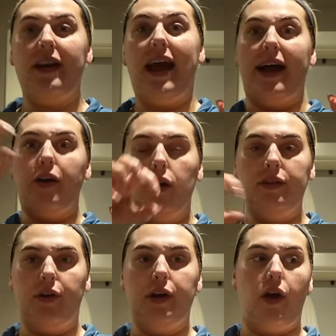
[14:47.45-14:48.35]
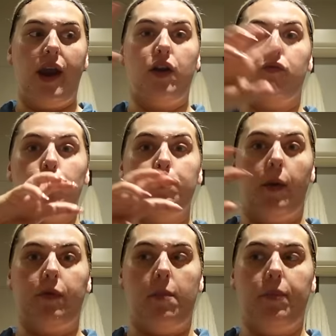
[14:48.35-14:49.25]
And it had olive oil on and a
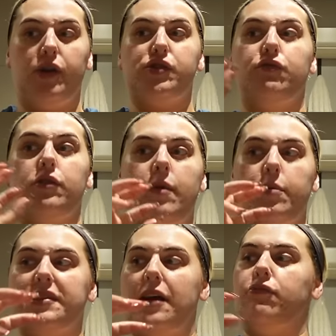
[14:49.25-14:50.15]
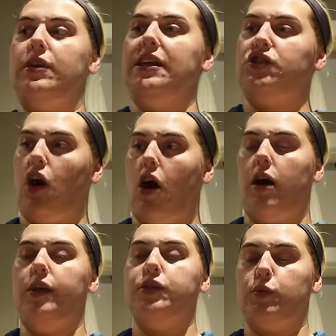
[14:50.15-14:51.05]
rhubarb compote. So the rhubarb was, like, really
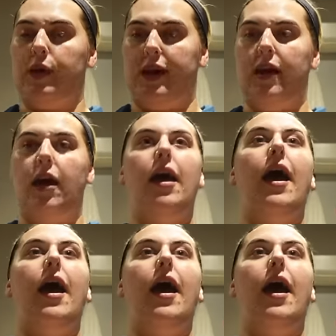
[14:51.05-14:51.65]
tart and sweet.